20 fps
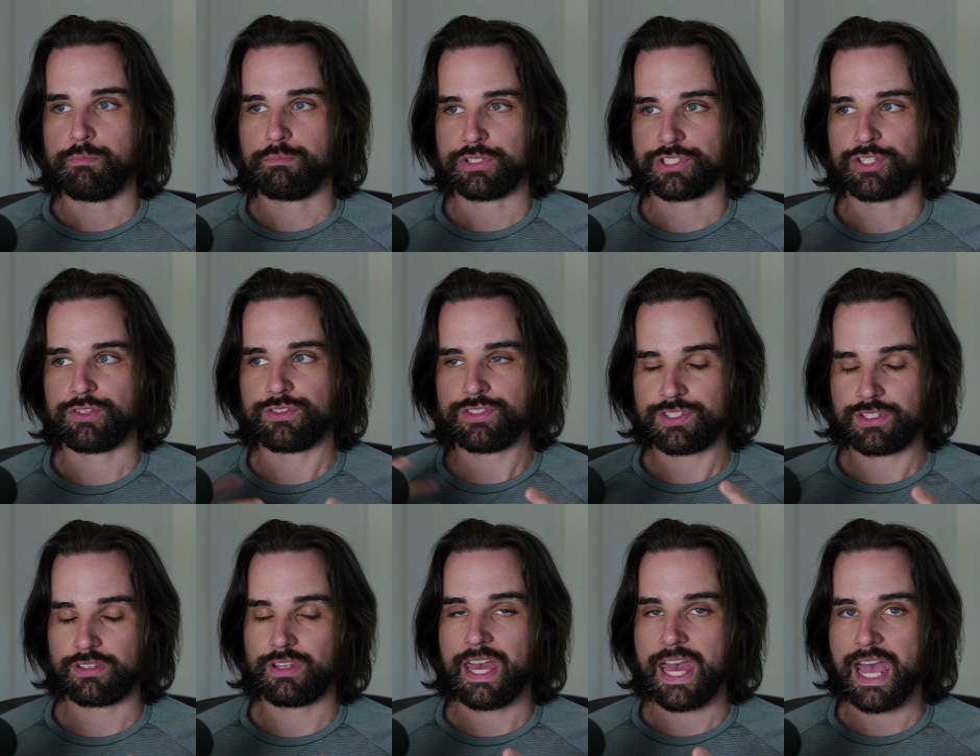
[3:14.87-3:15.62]
but you
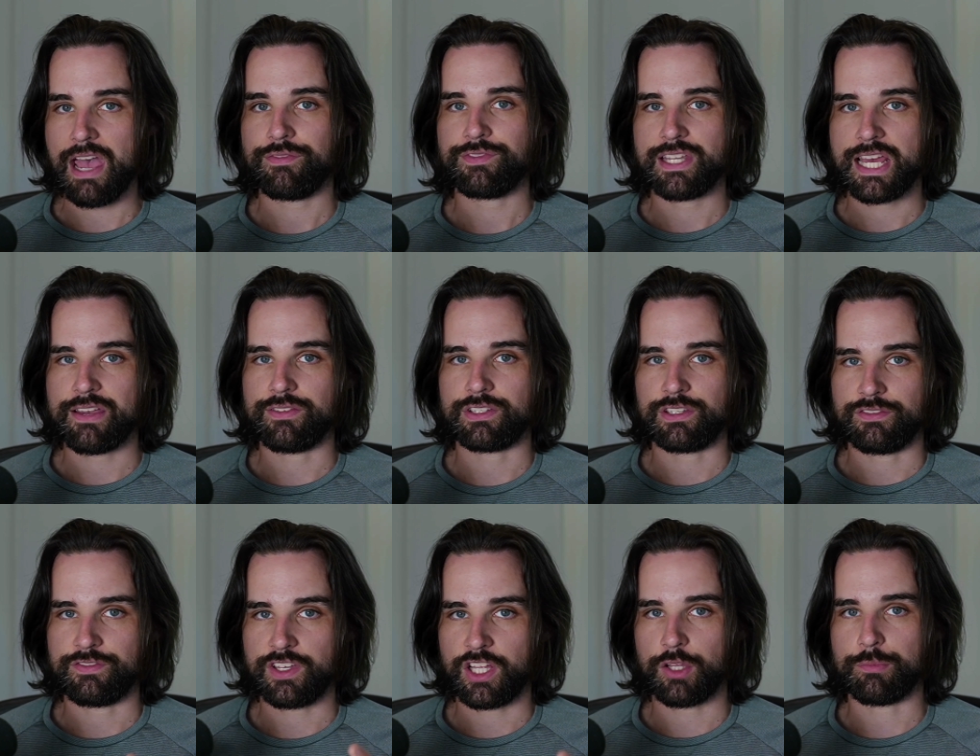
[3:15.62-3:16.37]
still have to have a
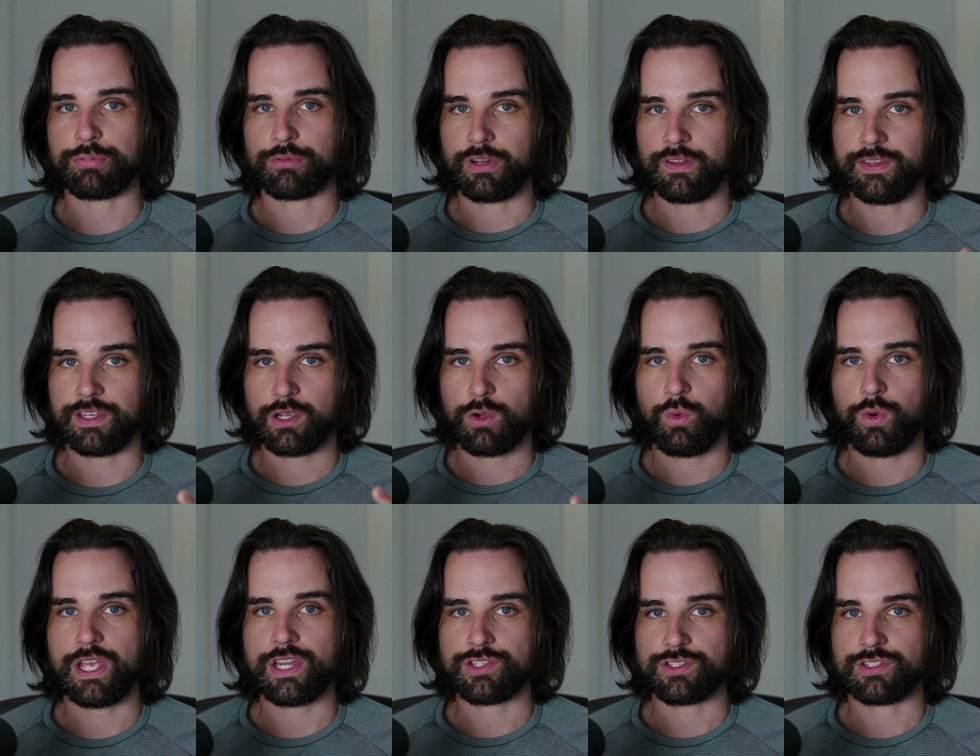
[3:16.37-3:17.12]
developer in the
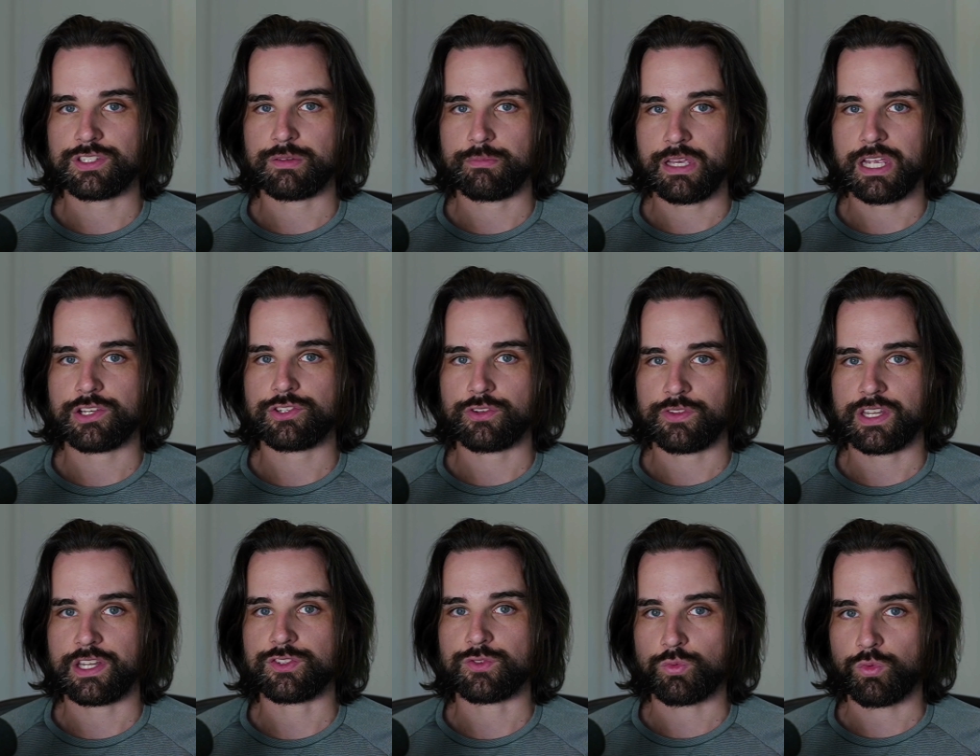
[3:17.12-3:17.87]
equation to make sure
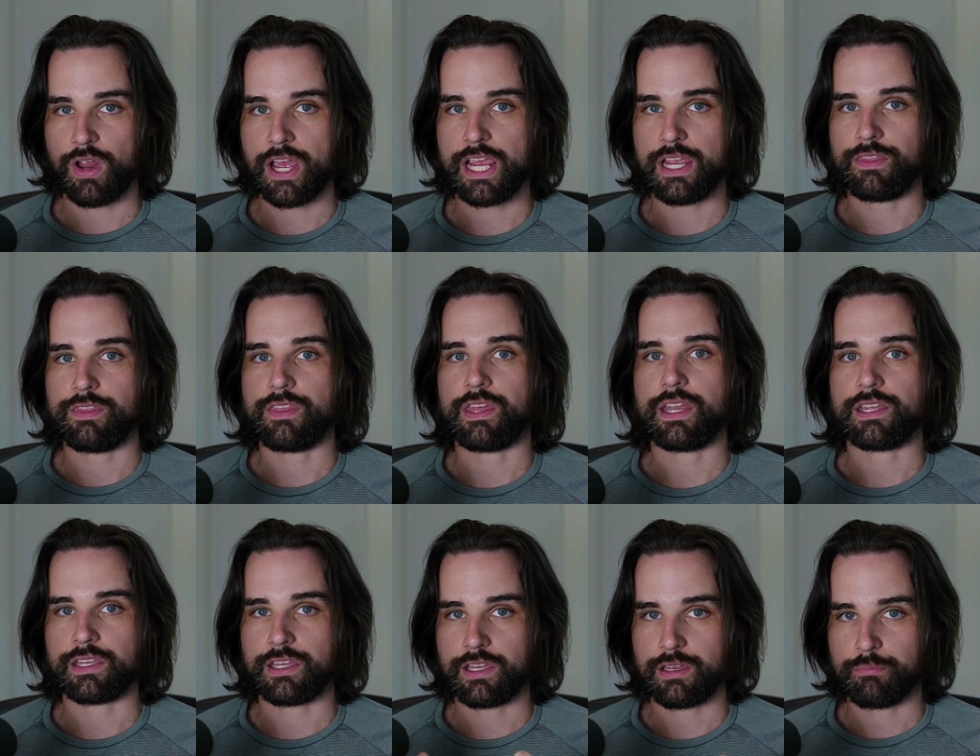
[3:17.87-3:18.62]
that it's right, that
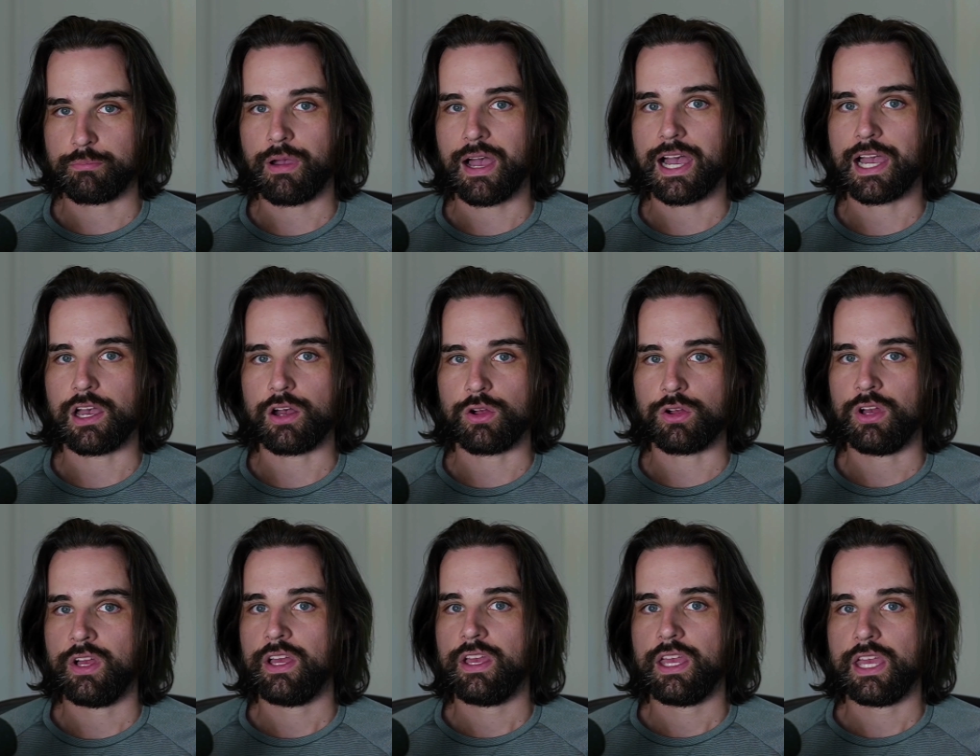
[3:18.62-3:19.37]
it can compile,